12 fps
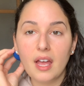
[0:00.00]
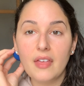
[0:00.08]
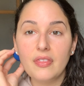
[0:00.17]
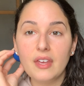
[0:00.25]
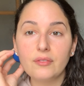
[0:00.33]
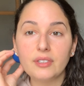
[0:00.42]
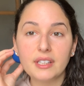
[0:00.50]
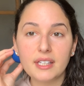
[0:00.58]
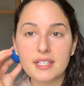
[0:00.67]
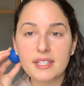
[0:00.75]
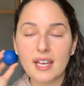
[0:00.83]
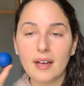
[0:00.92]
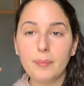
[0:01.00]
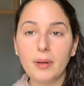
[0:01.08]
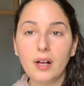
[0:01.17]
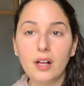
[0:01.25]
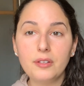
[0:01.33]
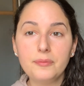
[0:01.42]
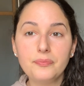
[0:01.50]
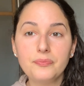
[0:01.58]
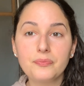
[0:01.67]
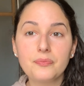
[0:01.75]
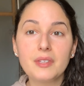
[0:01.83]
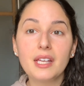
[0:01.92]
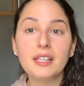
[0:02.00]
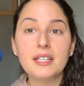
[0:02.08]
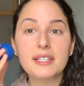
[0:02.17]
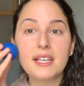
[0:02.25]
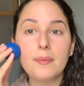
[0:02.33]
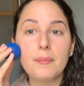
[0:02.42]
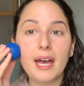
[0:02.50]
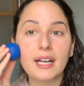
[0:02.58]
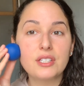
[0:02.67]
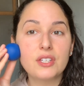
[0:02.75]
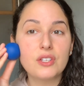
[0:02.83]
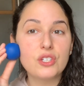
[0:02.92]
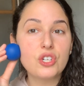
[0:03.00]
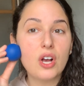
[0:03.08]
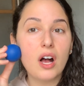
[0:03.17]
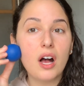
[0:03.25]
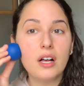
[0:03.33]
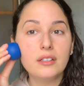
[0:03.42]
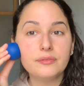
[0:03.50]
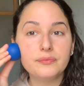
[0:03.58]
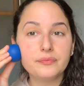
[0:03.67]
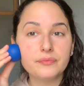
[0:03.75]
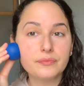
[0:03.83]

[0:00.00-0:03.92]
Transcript: And then release that ball. Let's come back to the jaw.